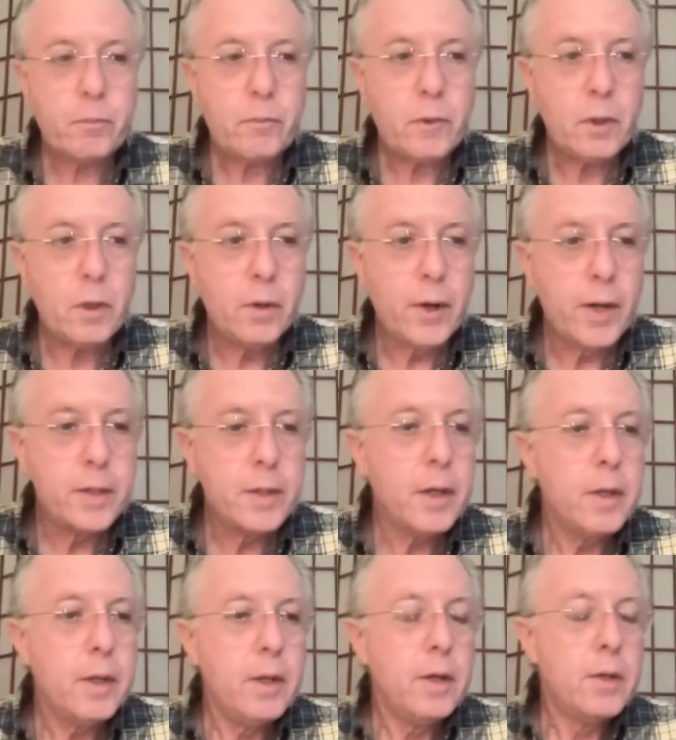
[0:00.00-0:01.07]
All right.
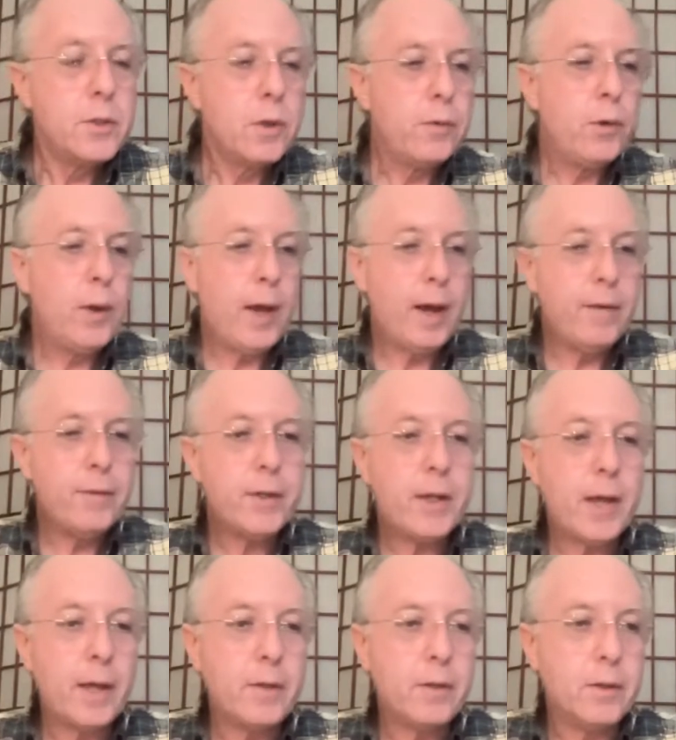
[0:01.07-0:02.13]
So if you have a
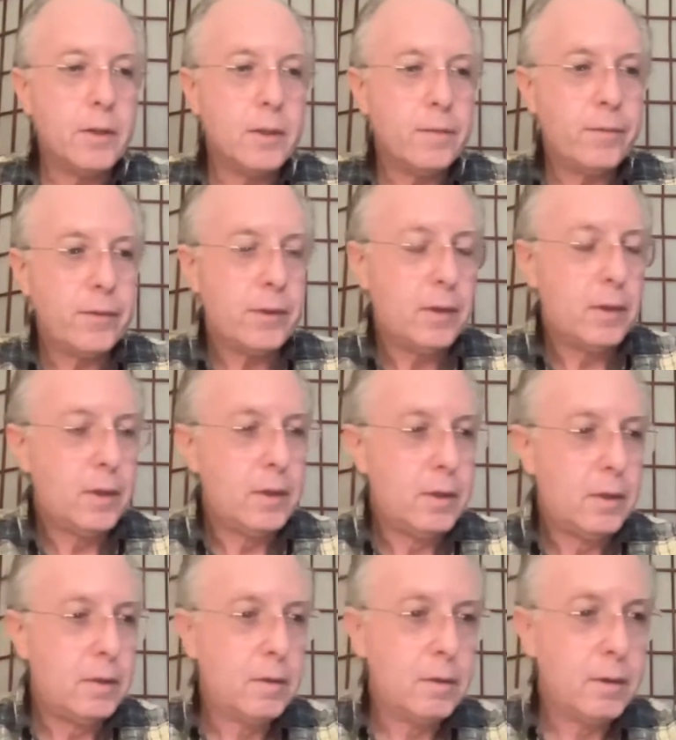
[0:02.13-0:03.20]
candle,
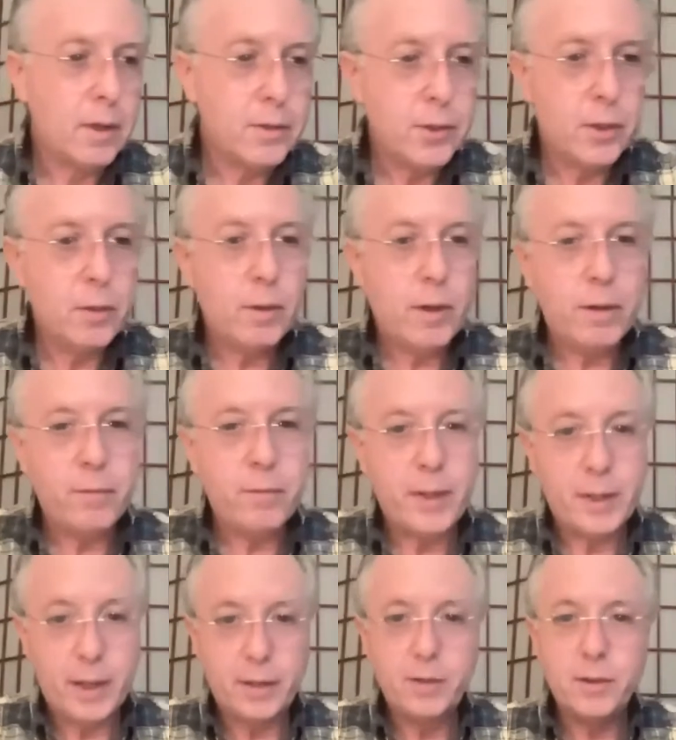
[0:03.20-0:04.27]
I'll show you. I have my
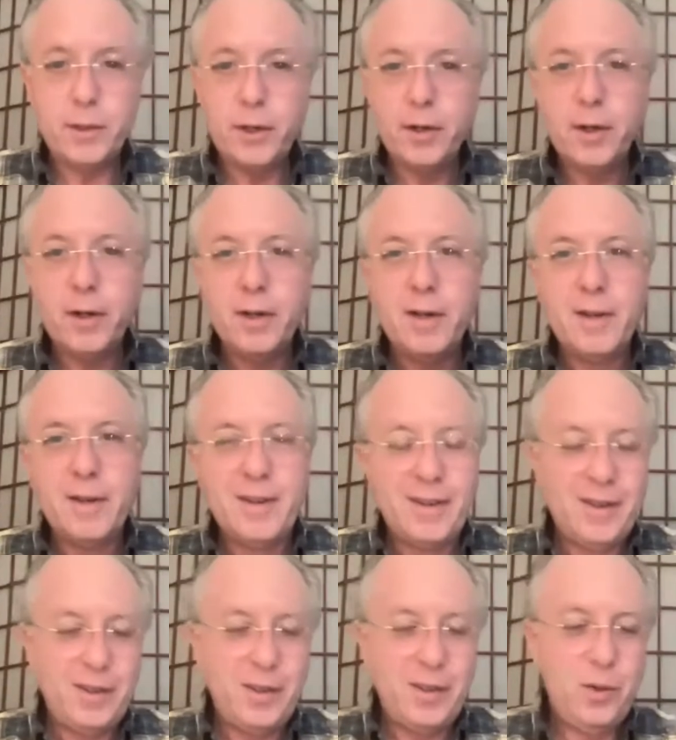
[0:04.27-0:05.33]
candle here.
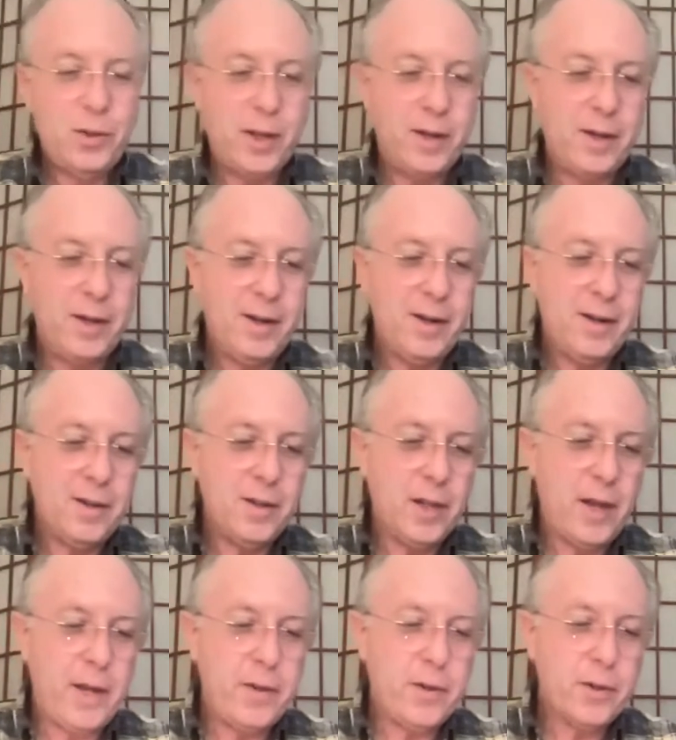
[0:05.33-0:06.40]
You can
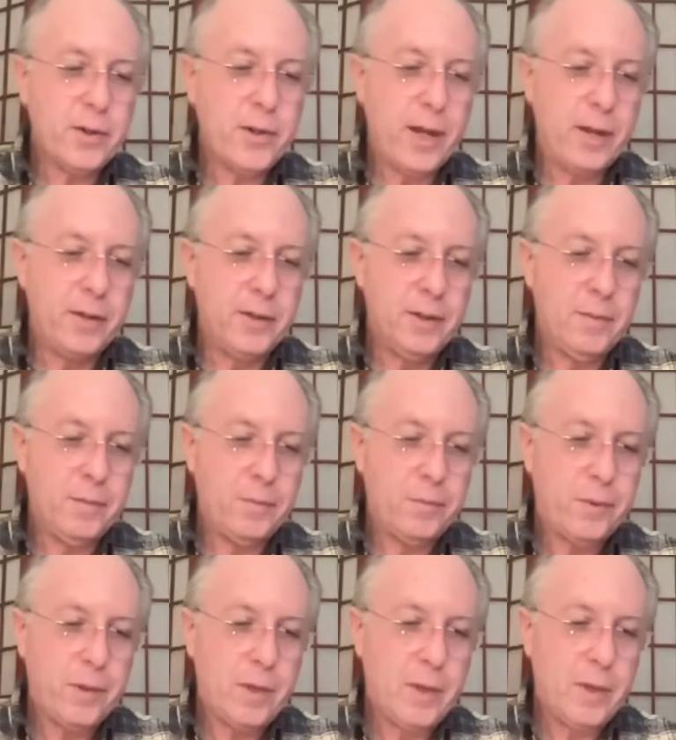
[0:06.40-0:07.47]
light your candle,
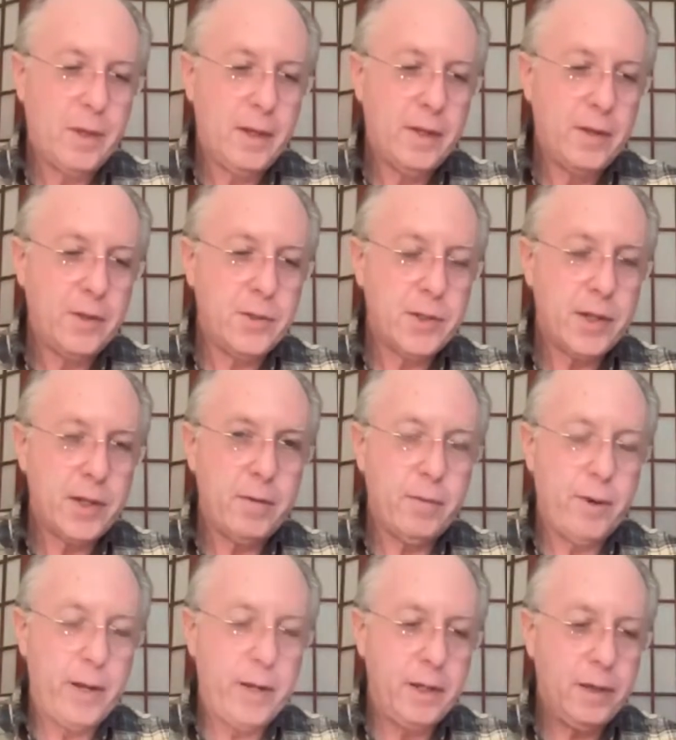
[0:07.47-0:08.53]
just get it
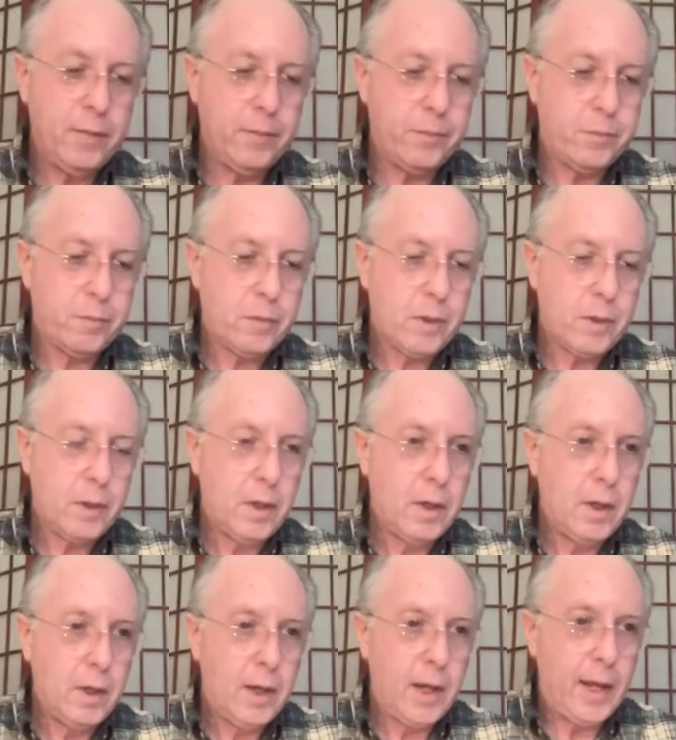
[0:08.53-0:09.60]
ready.
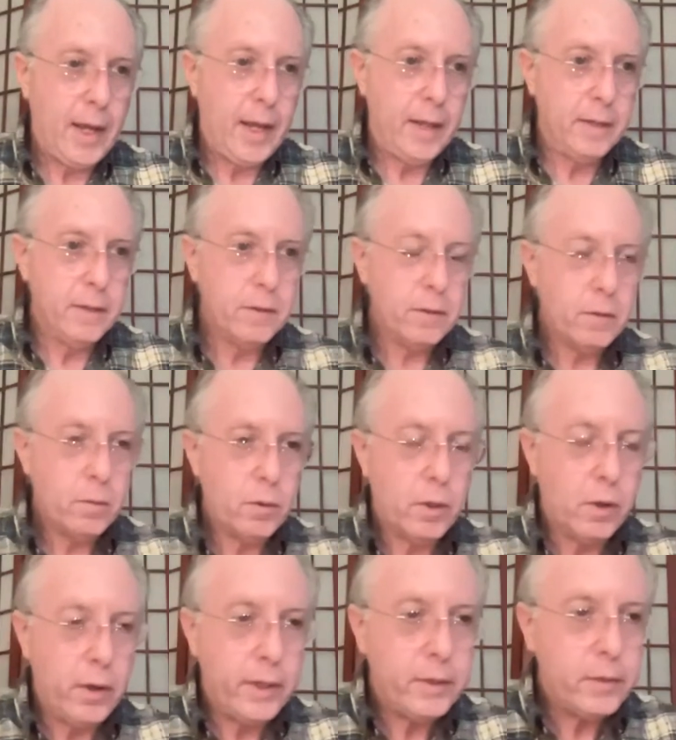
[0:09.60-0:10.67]
And we're
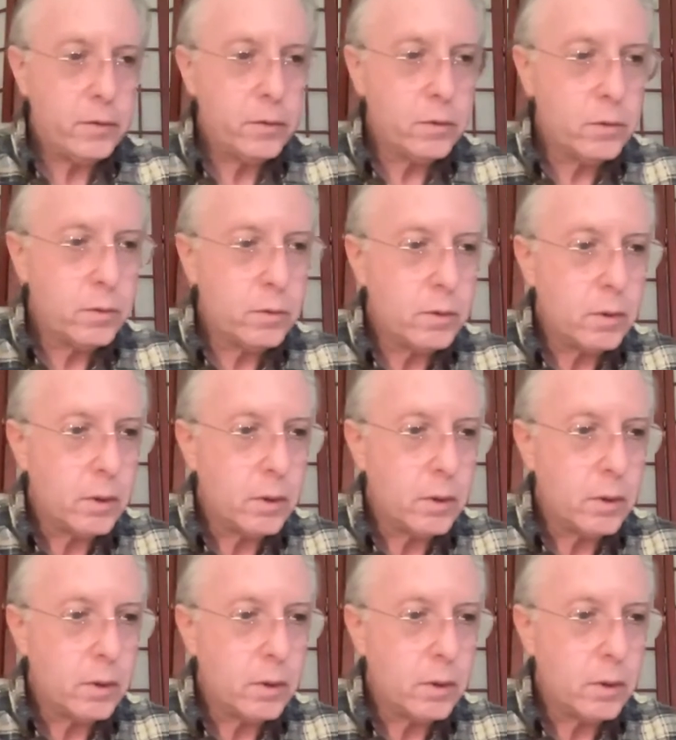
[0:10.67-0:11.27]
going to,